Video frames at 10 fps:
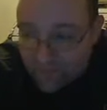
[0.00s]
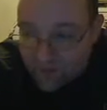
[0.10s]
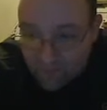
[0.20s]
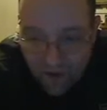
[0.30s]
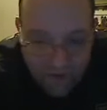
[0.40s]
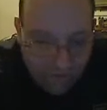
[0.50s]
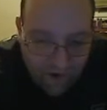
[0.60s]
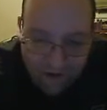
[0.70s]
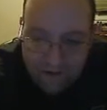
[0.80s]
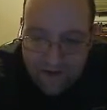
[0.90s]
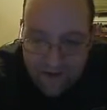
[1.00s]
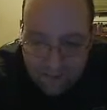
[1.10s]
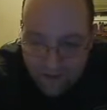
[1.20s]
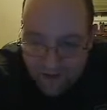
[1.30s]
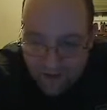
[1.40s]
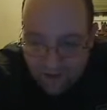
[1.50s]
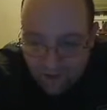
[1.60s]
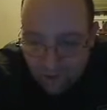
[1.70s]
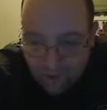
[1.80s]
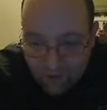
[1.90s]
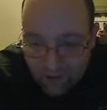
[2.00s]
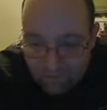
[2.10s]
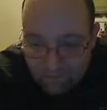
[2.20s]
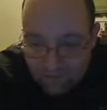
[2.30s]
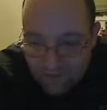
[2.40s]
just pray for all this. Pray that the Lord will keep